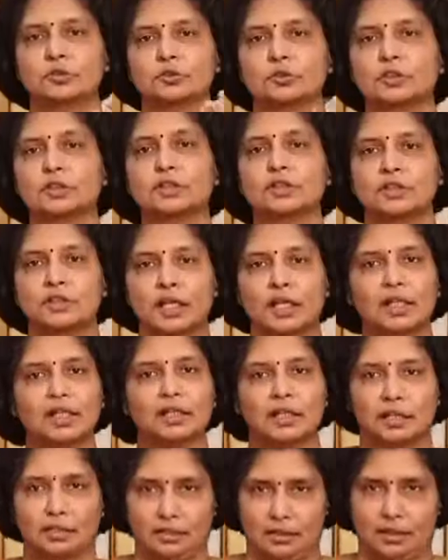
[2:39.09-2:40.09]
so that the
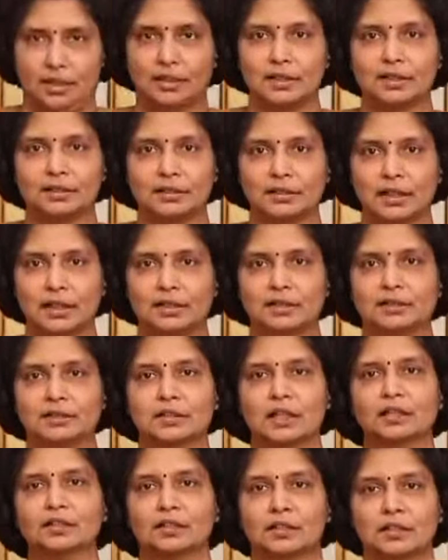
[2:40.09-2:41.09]
child
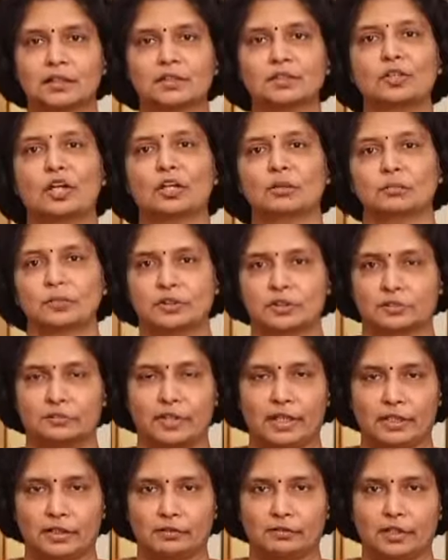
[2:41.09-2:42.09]
understands that there is not much
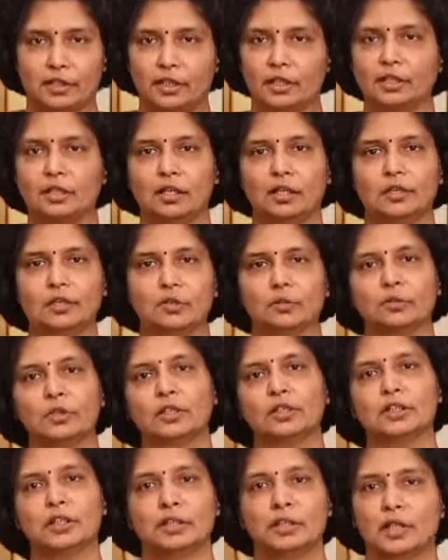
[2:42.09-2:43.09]
of activity and
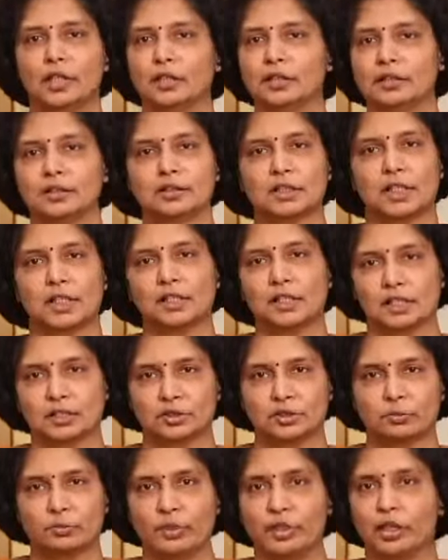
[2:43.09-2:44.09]
during the day the child
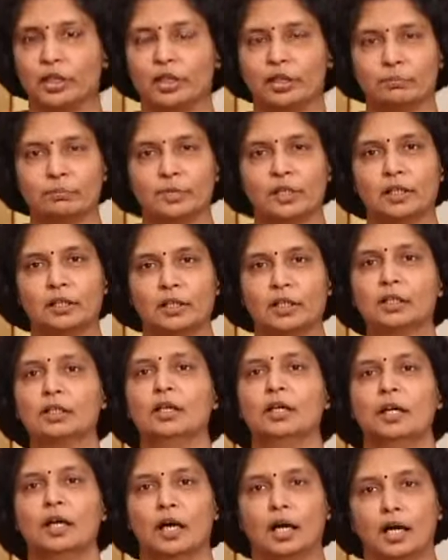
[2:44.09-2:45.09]
has to be kept in
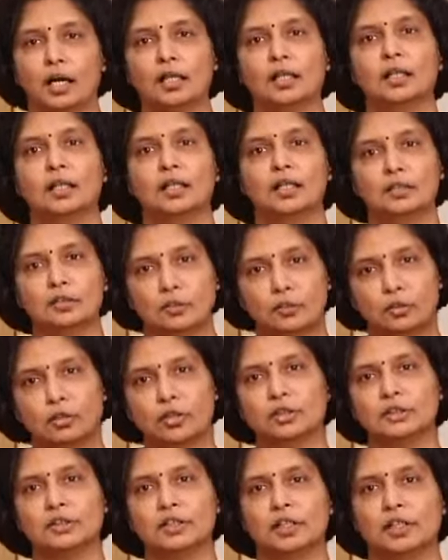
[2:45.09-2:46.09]
an alert
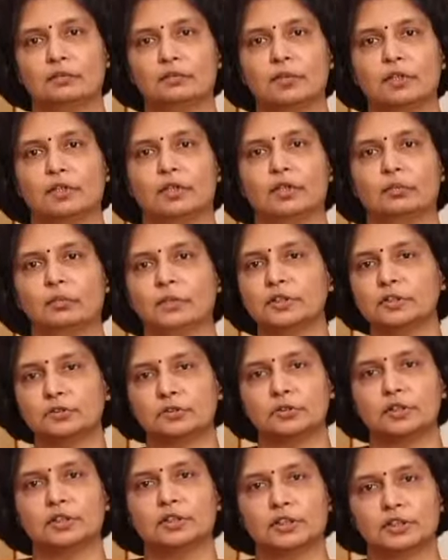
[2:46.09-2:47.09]
noisy environment
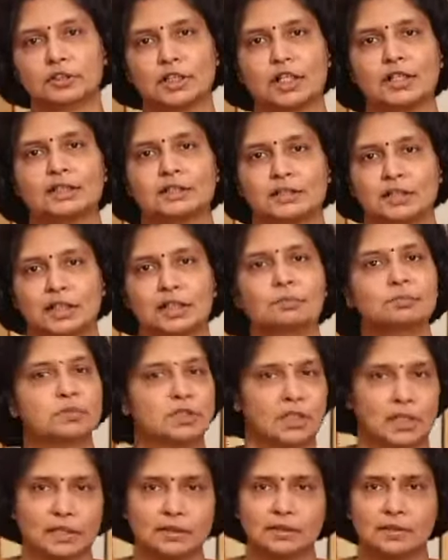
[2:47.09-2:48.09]
so that the child
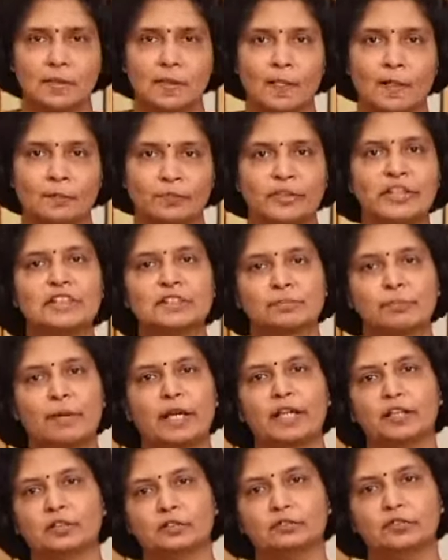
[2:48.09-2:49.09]
sleeps less in
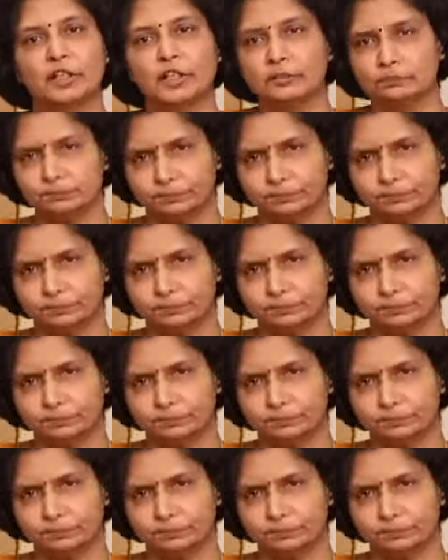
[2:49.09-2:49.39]
spite of the